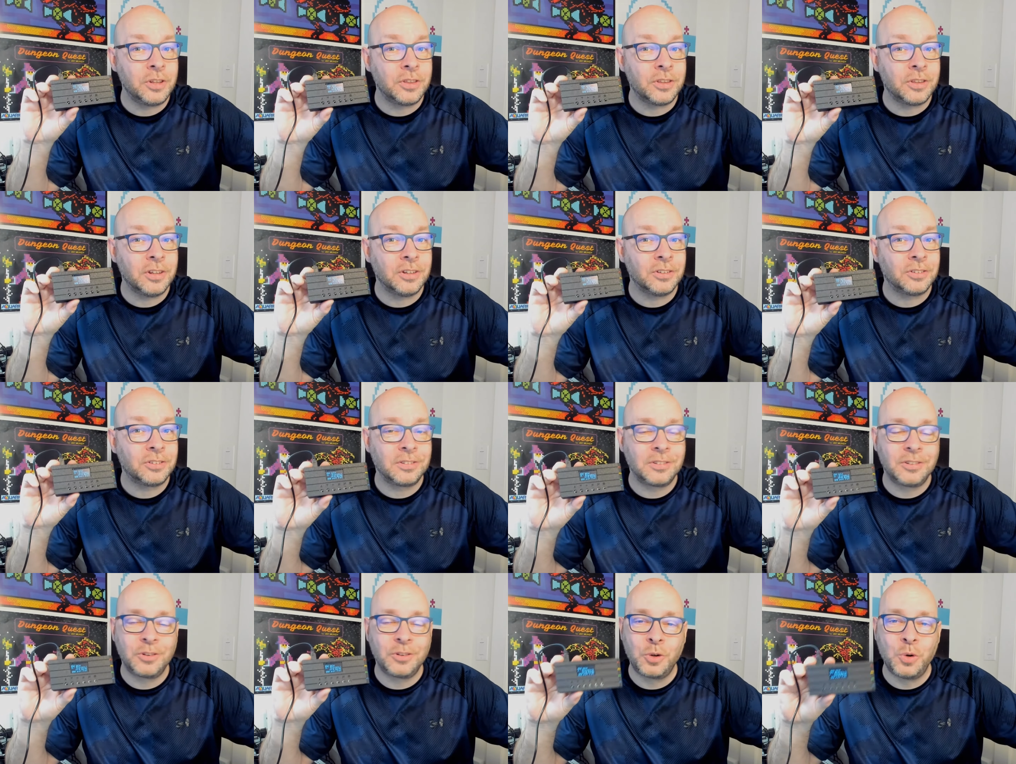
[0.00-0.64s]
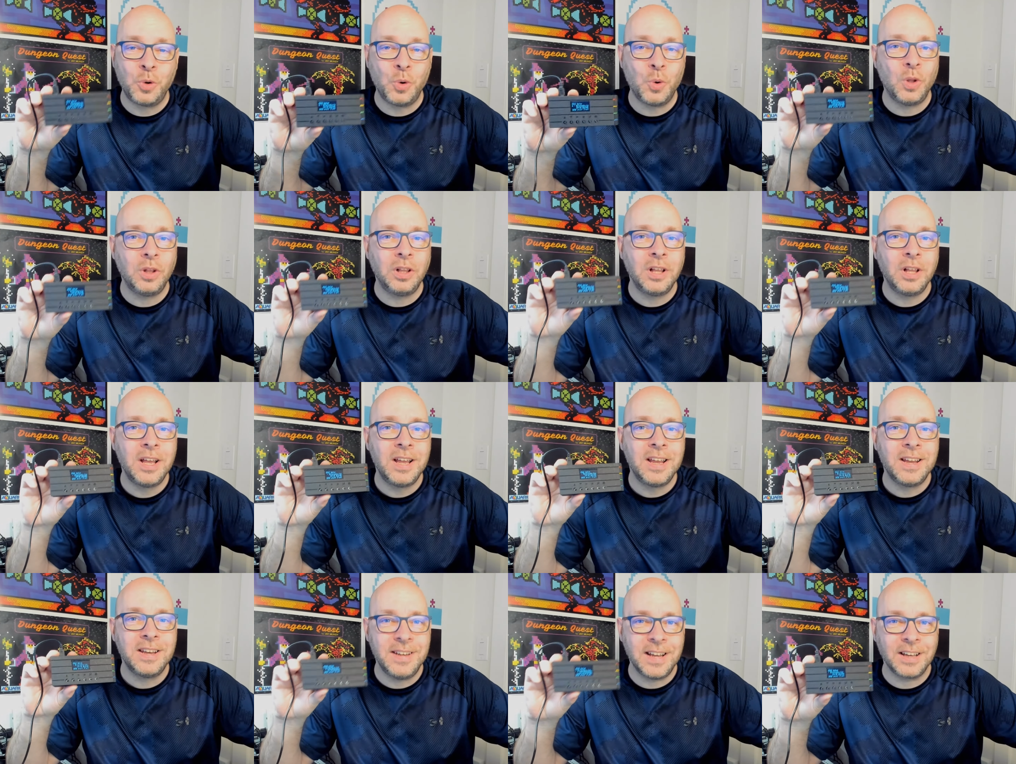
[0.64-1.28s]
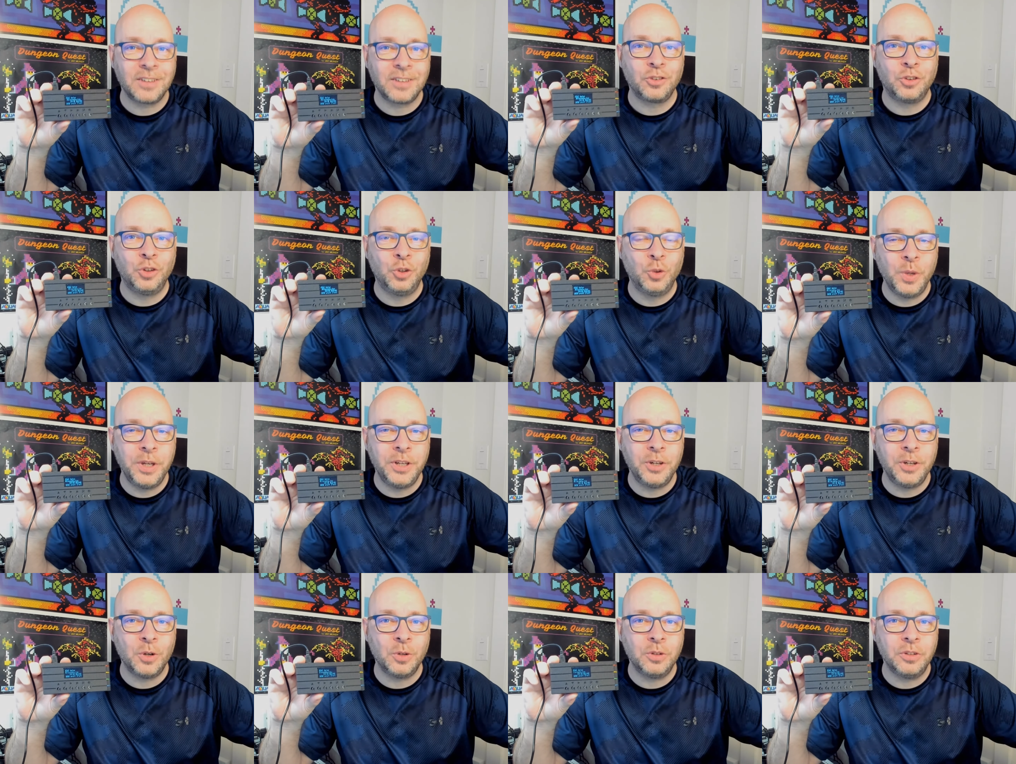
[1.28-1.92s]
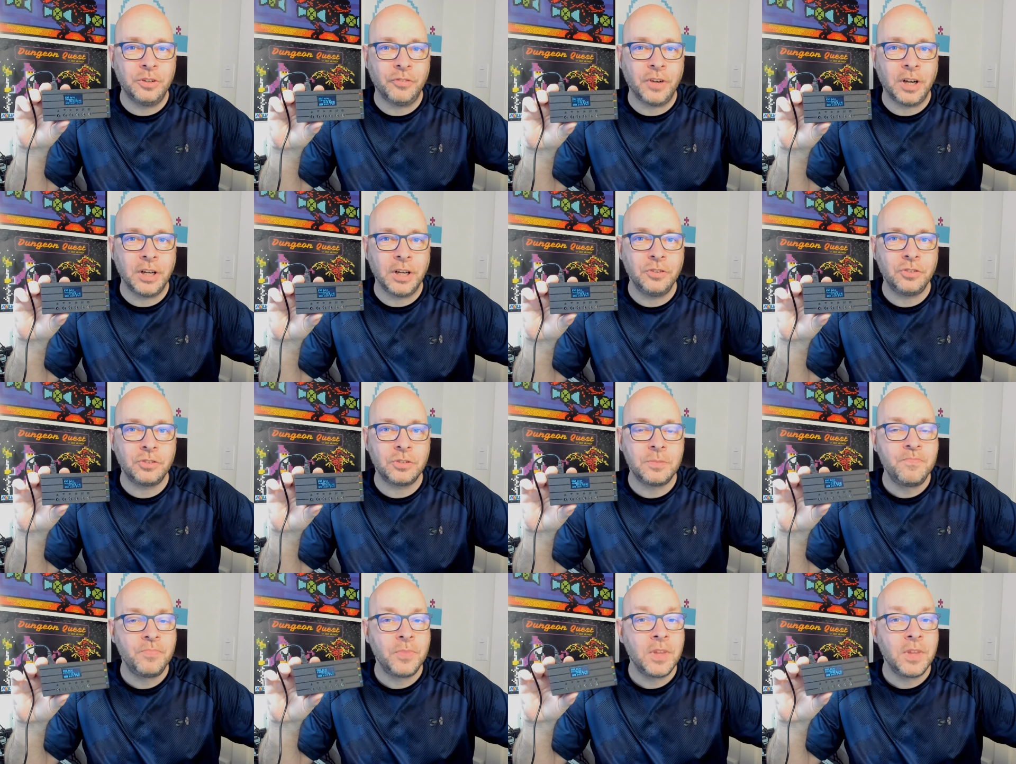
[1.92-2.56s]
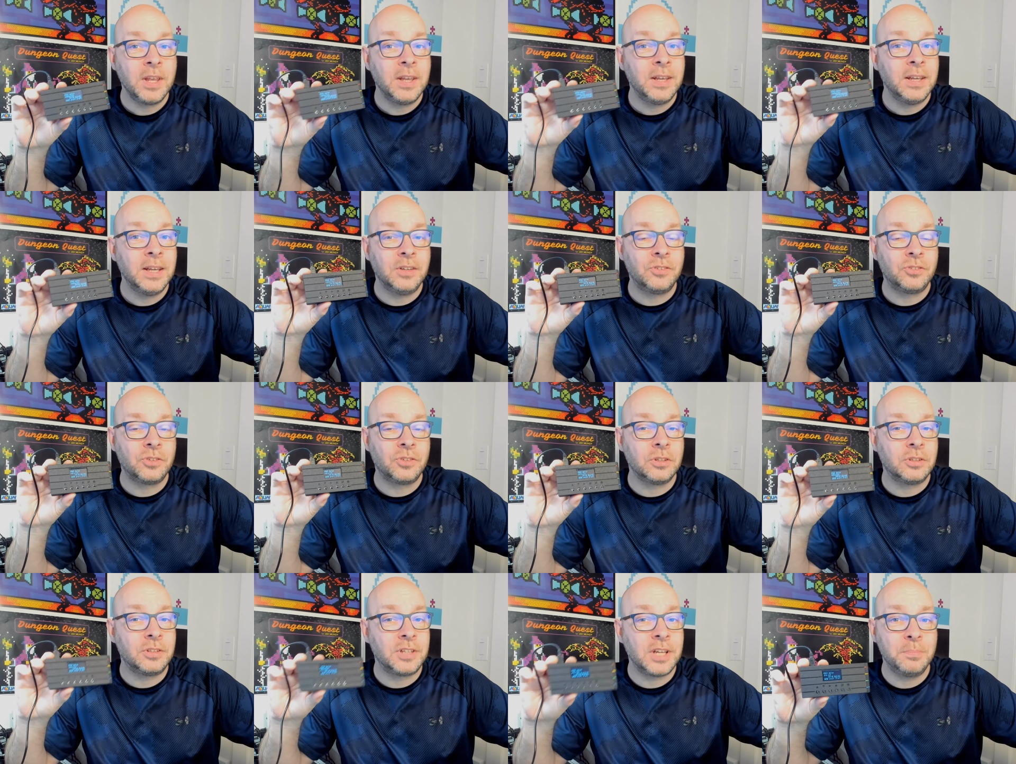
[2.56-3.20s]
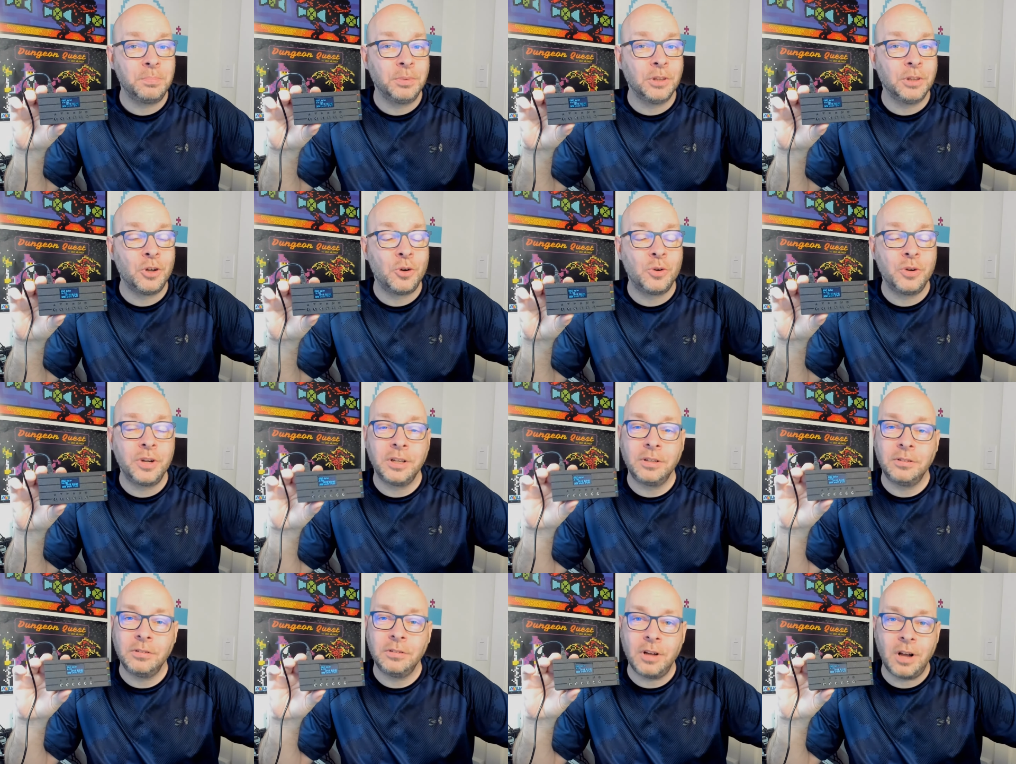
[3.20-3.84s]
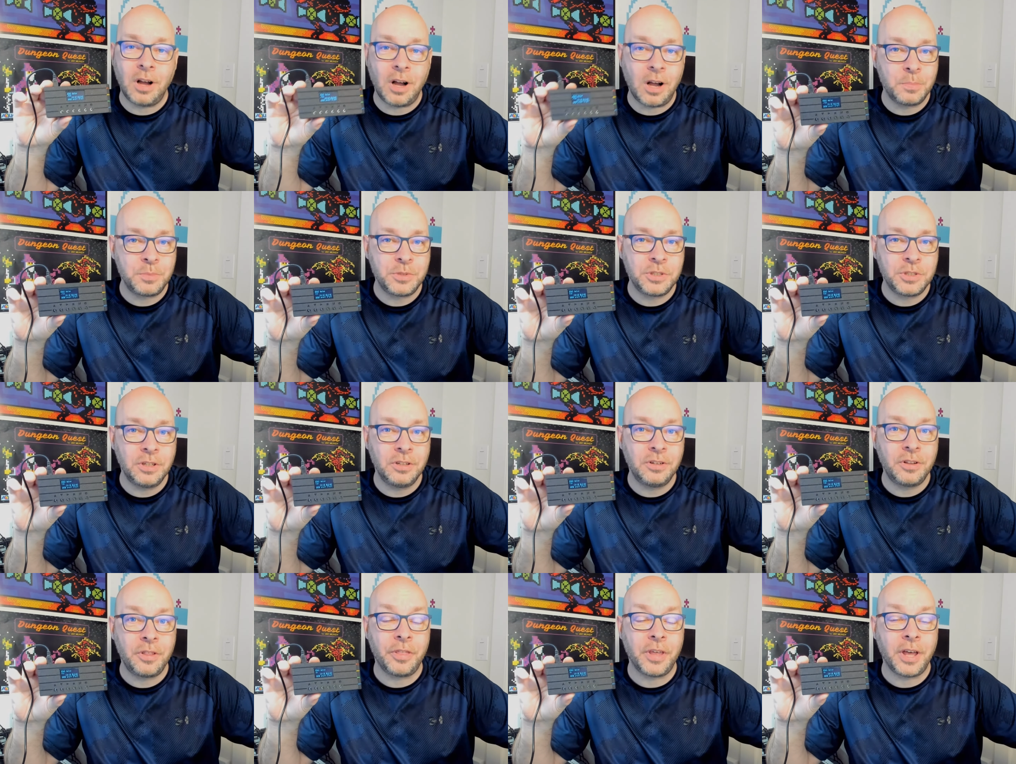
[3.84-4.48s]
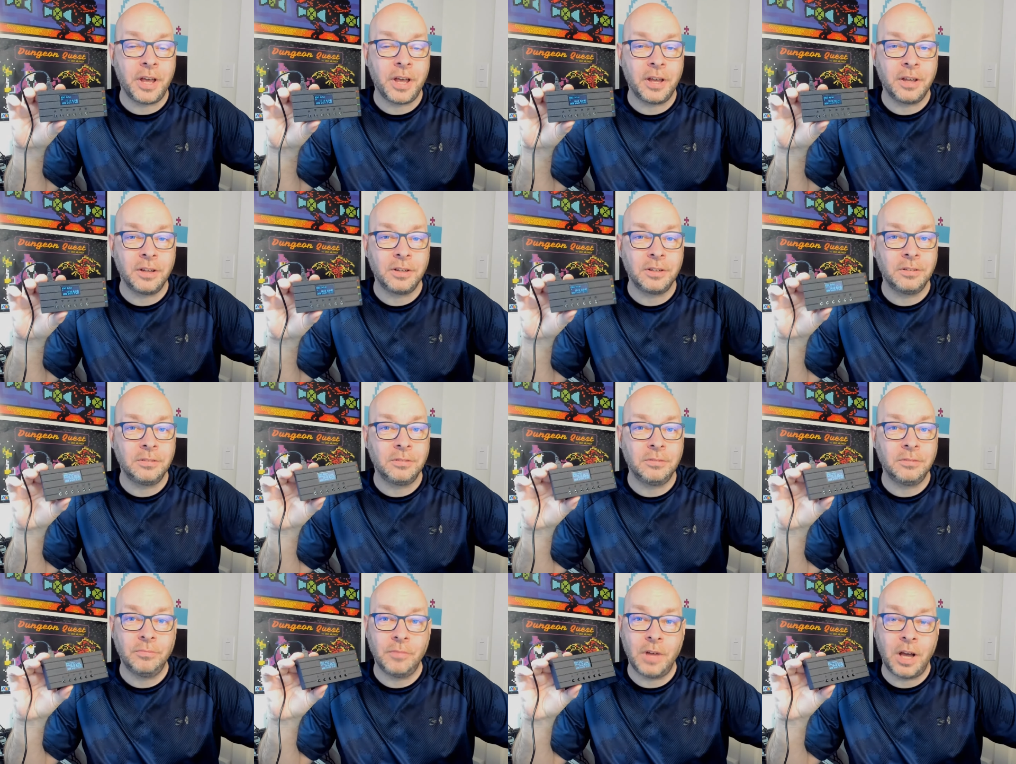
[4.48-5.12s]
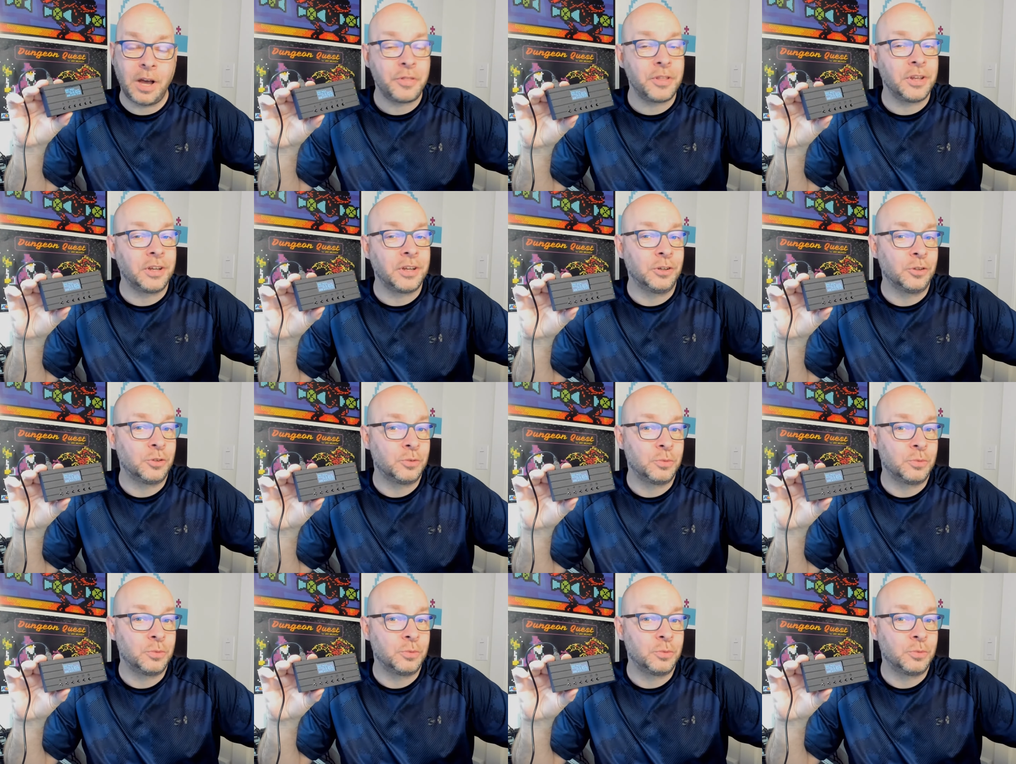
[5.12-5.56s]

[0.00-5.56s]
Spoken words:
this cool Nextduino device. It's a tape loading option that I think is